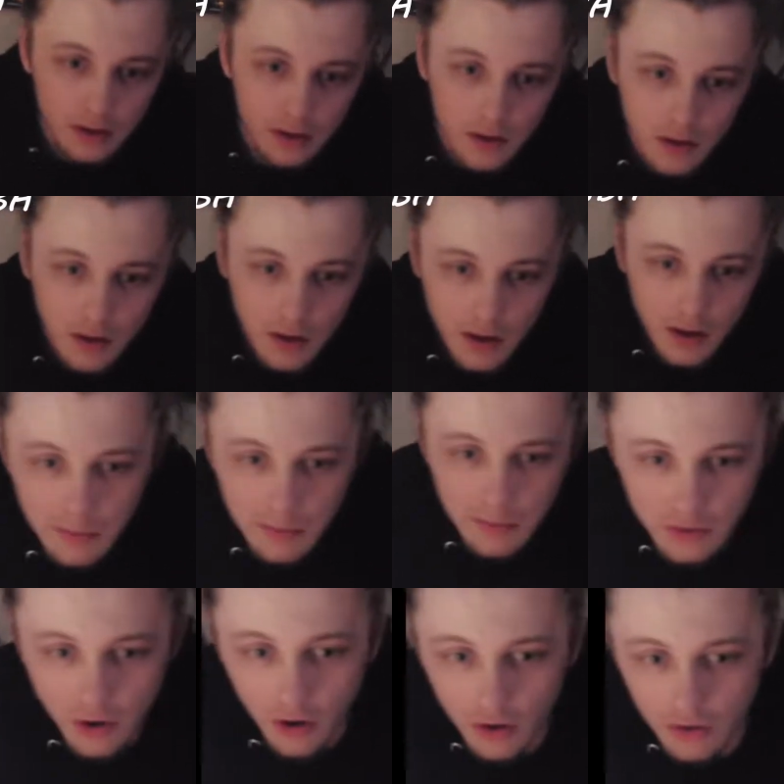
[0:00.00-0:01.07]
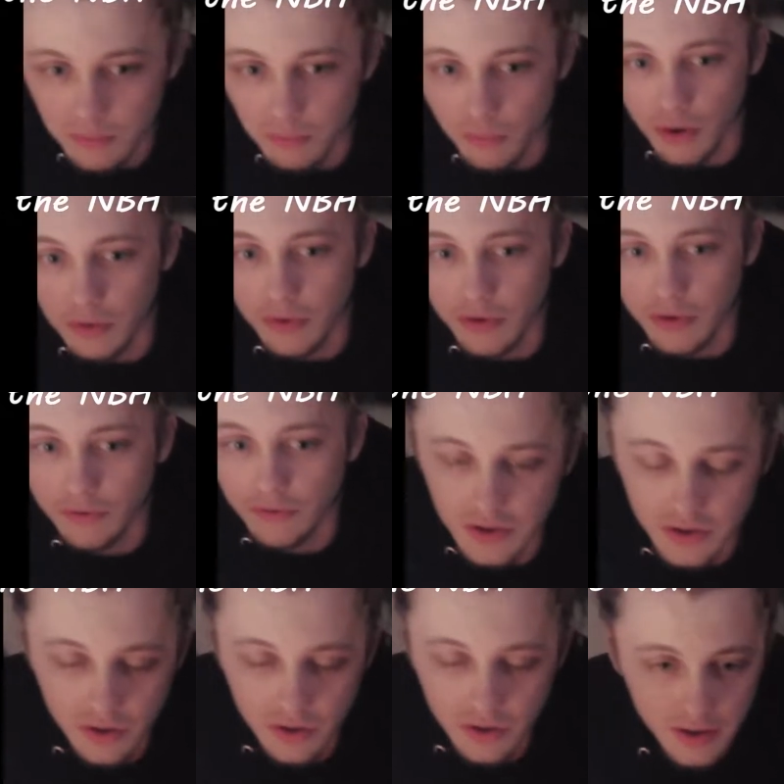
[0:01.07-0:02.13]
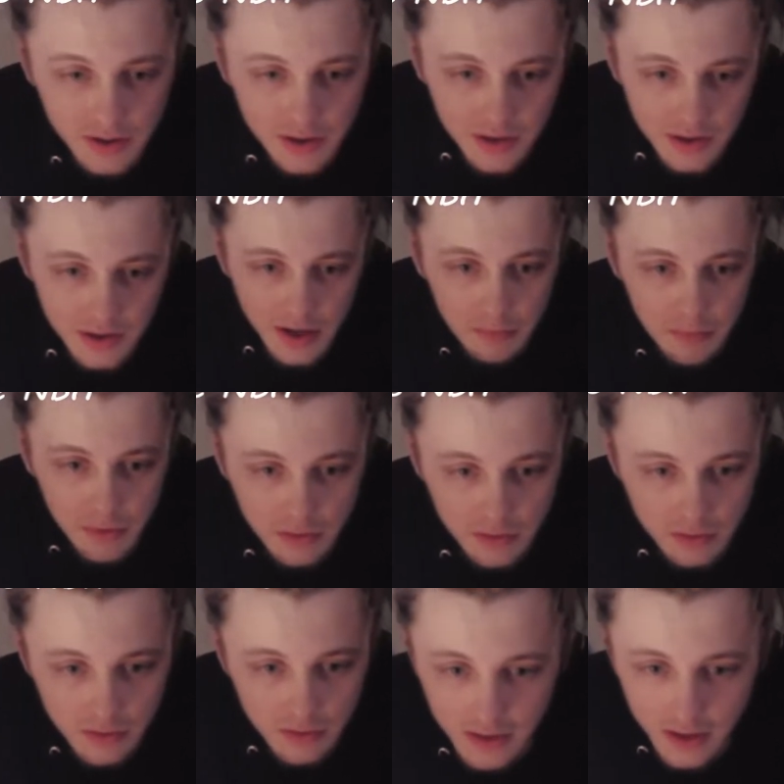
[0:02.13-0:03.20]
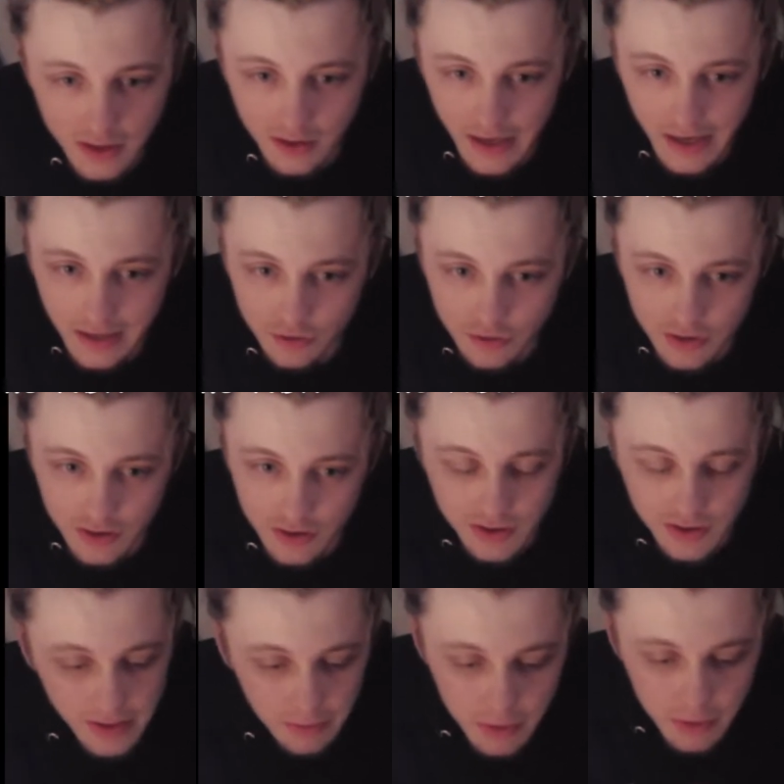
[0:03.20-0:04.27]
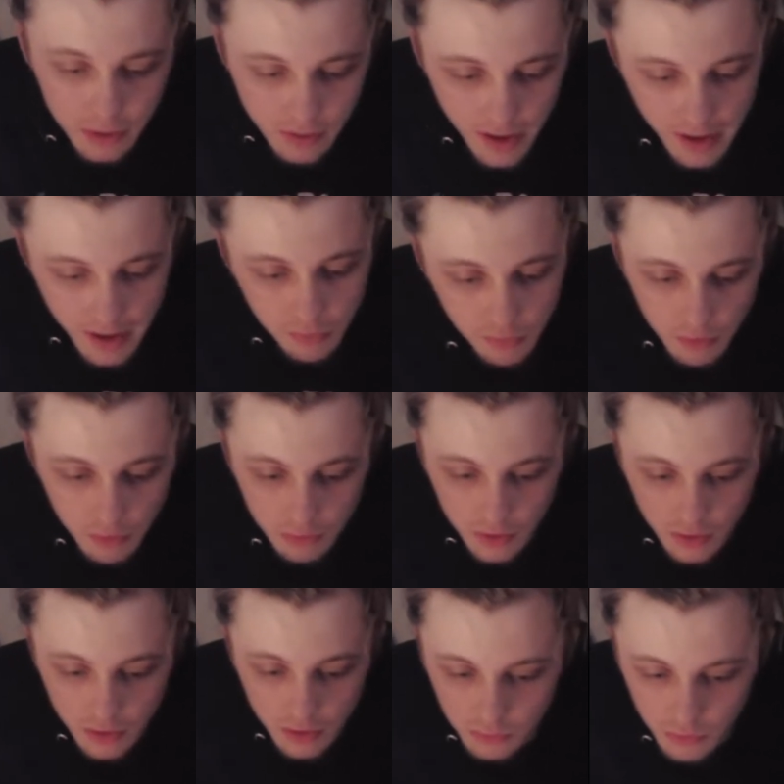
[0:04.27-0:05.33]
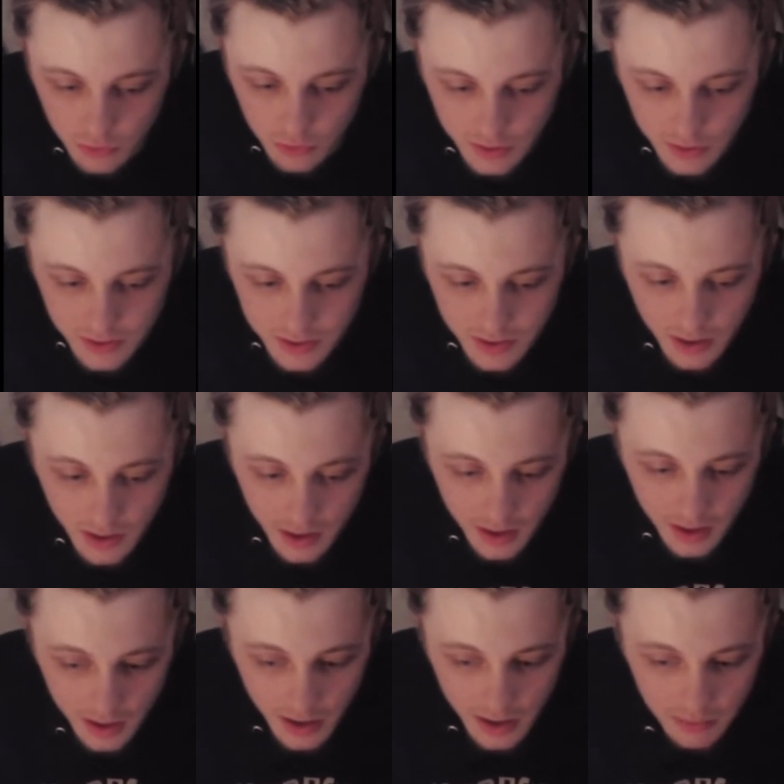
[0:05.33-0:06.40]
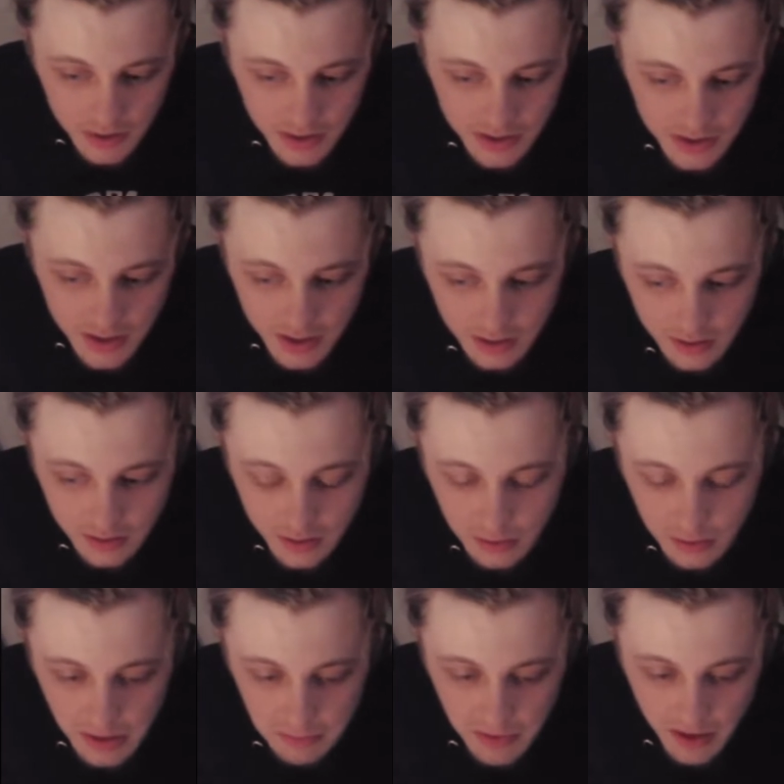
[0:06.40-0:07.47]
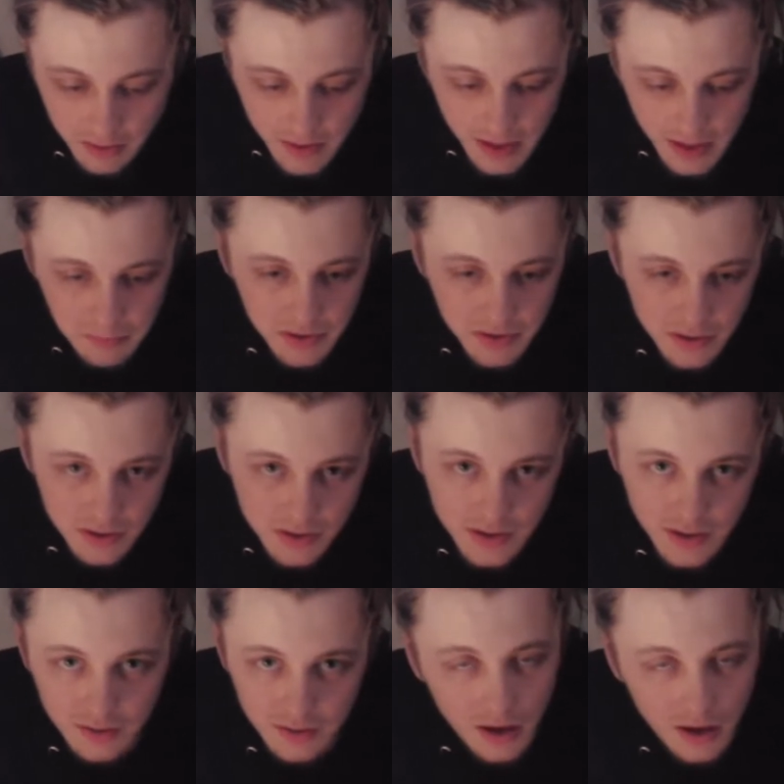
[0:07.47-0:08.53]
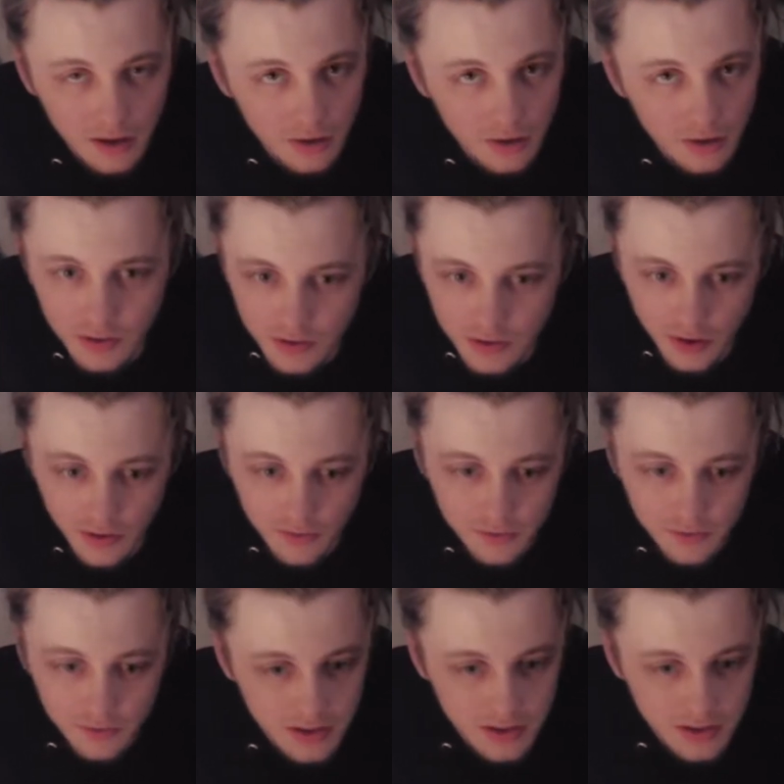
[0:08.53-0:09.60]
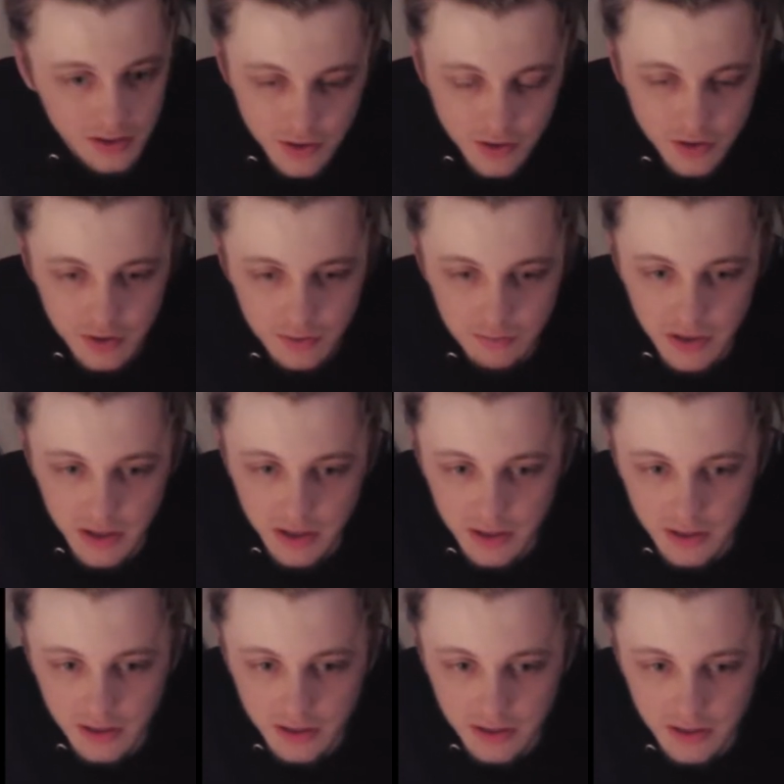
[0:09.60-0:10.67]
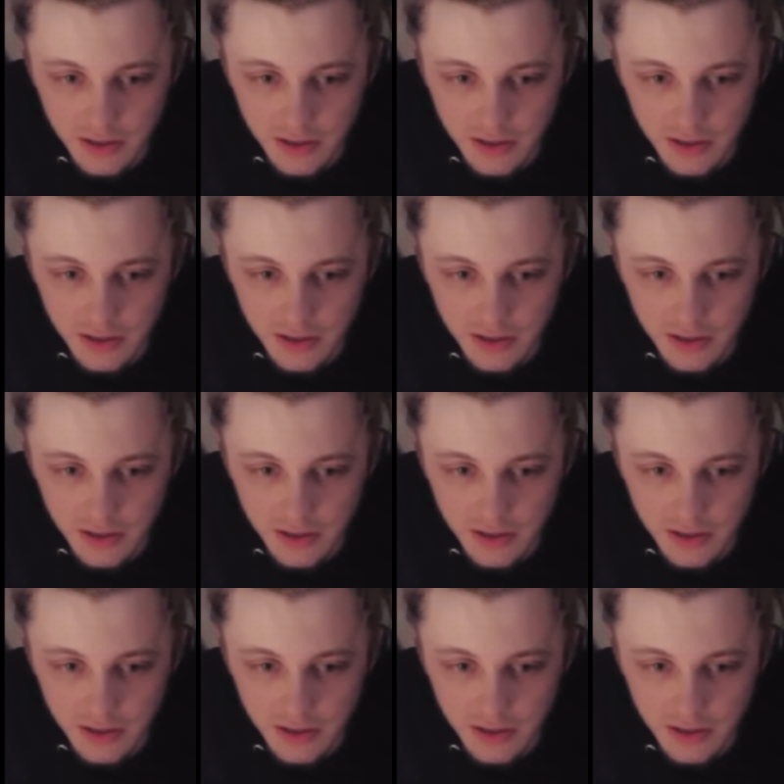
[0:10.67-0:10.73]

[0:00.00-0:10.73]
Calling more moving screens is number 3. They're dangerous, and they would create more one-on-ones. We see a little bit about that, but they're still not called as often as they should be, and it's